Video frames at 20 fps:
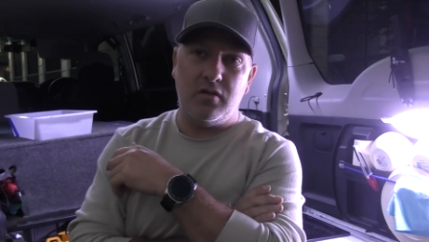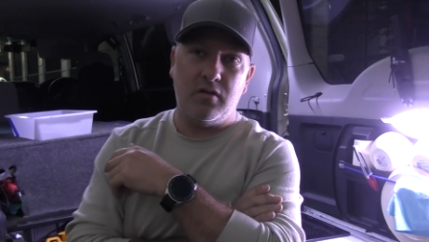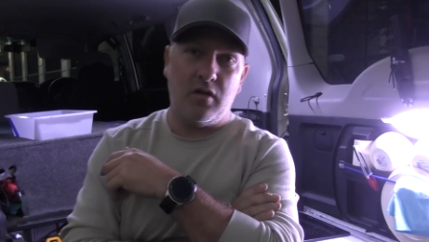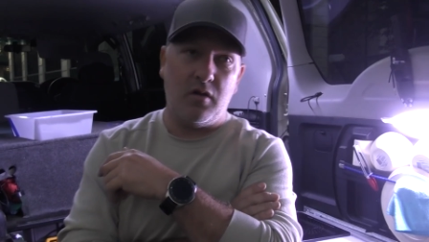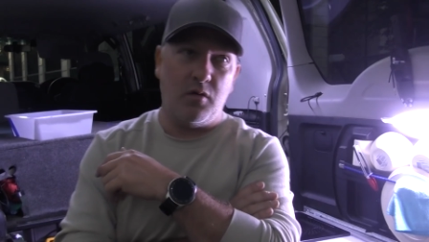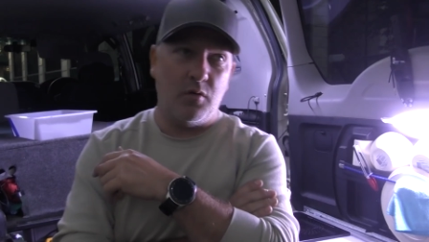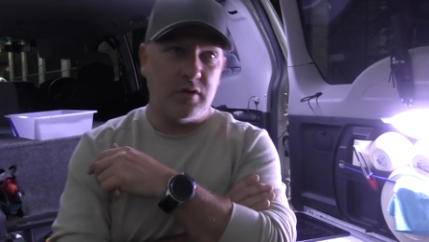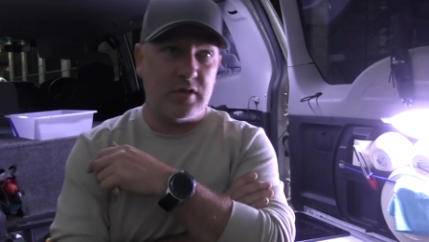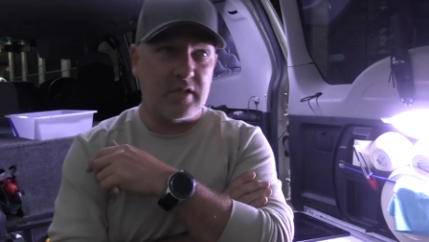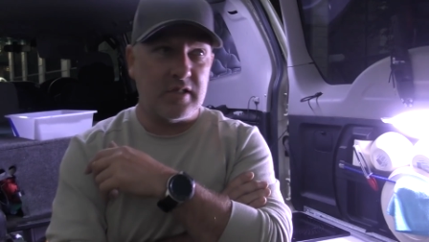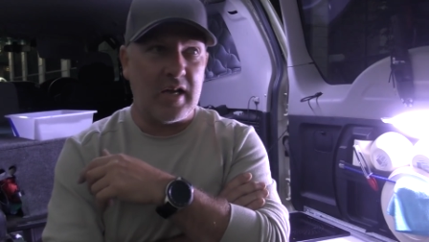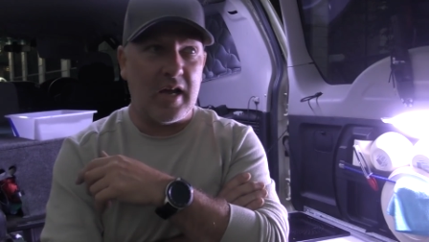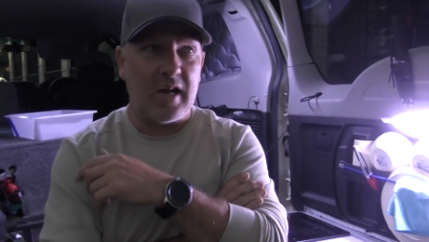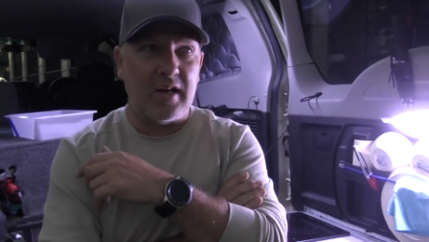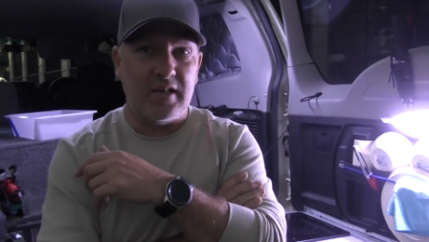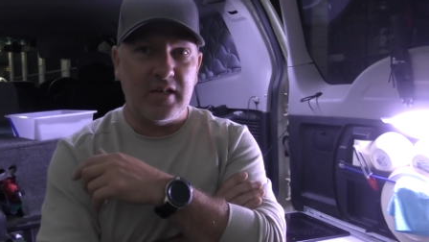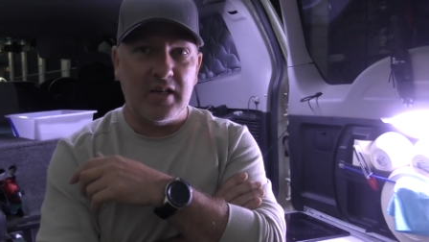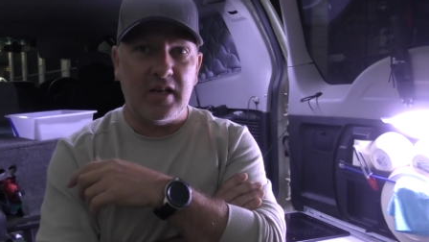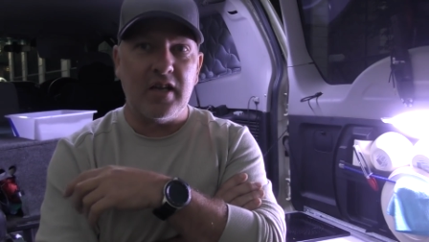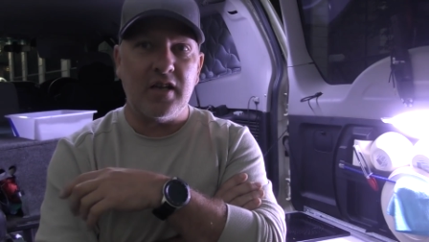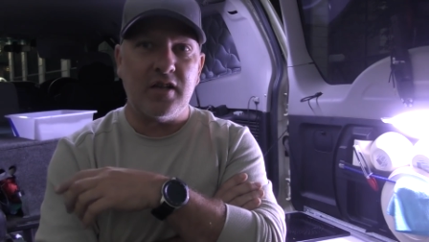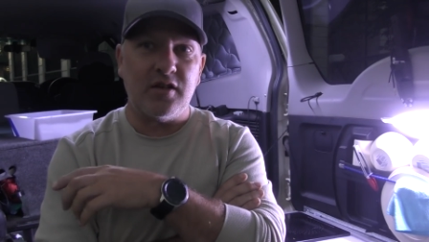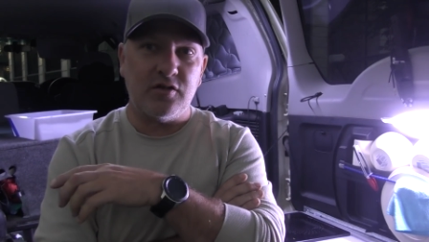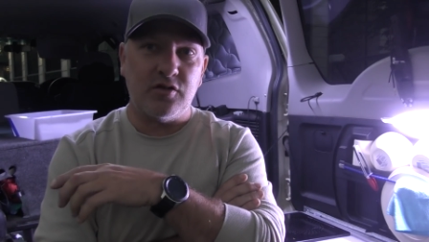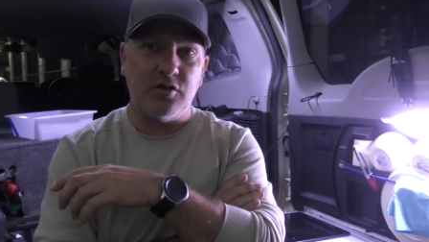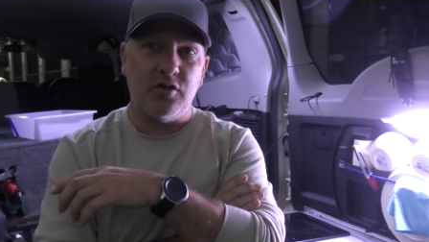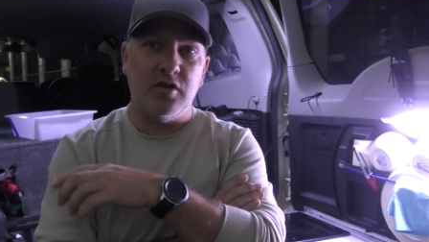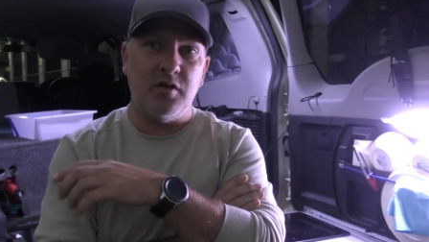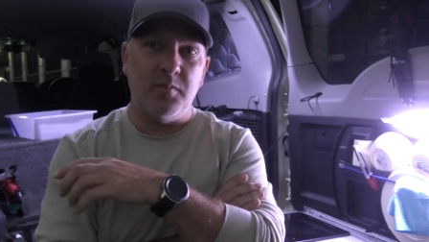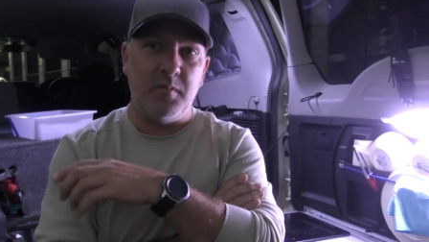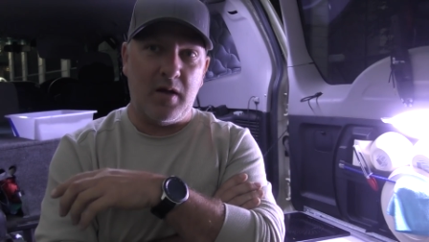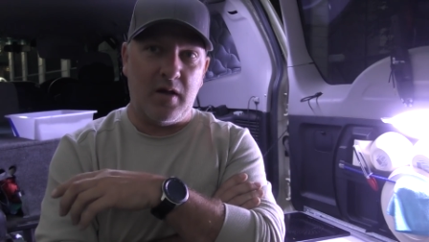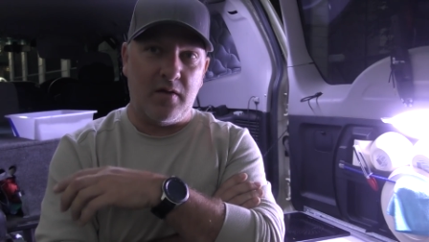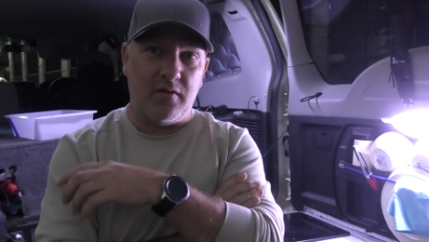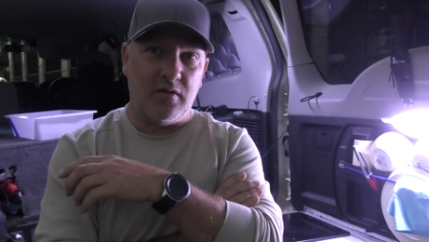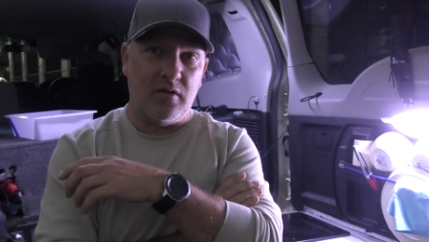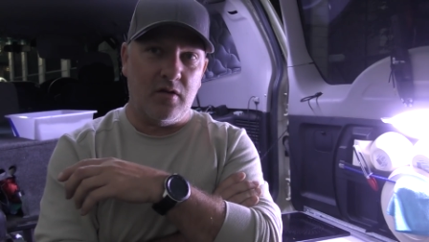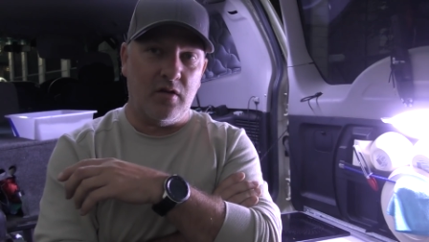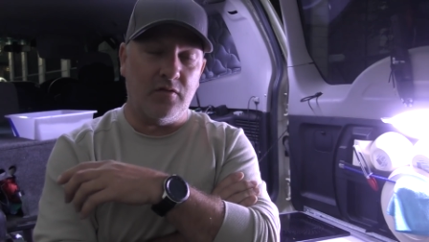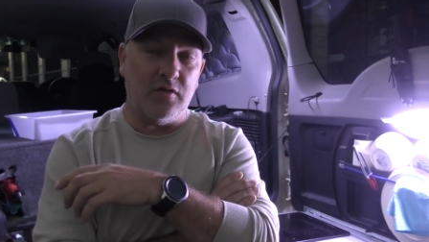I was starting to get concerned about
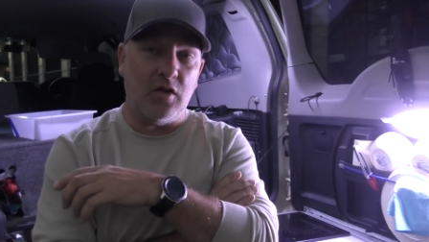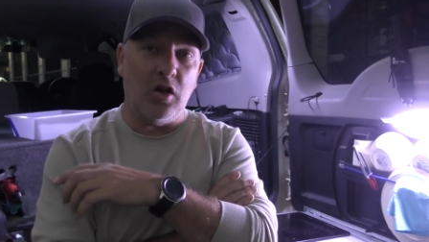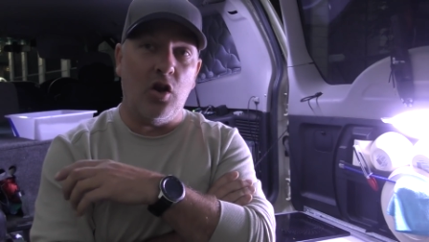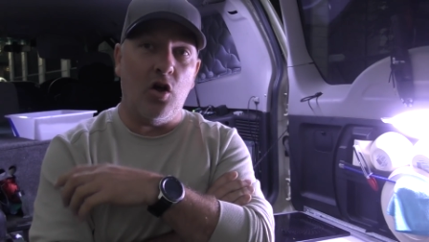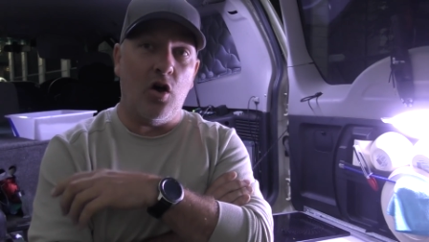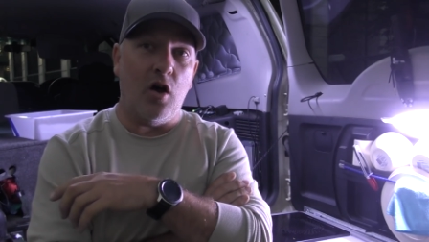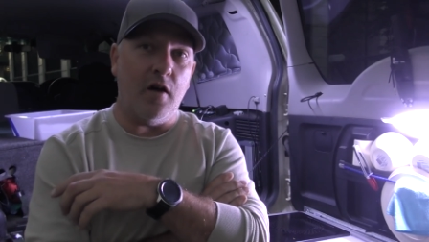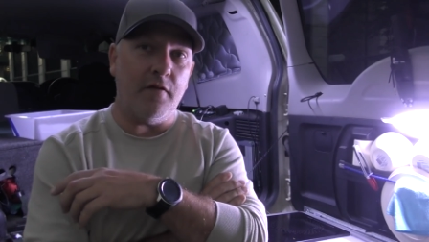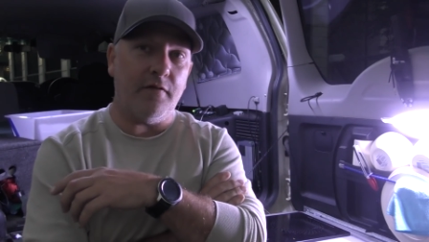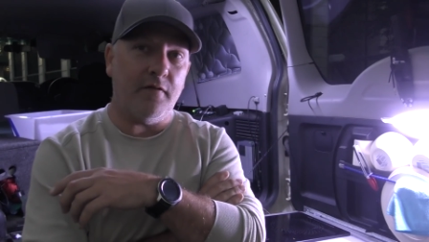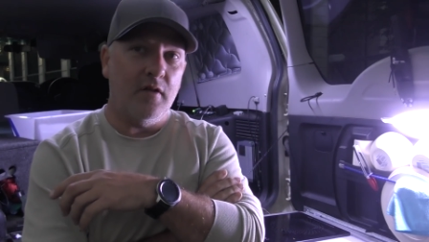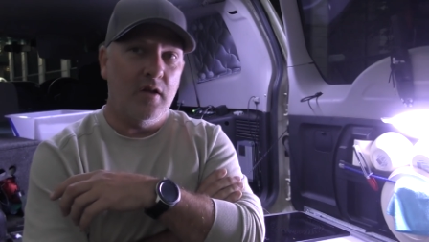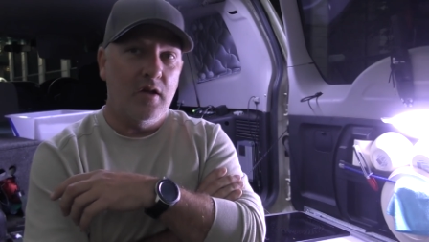the life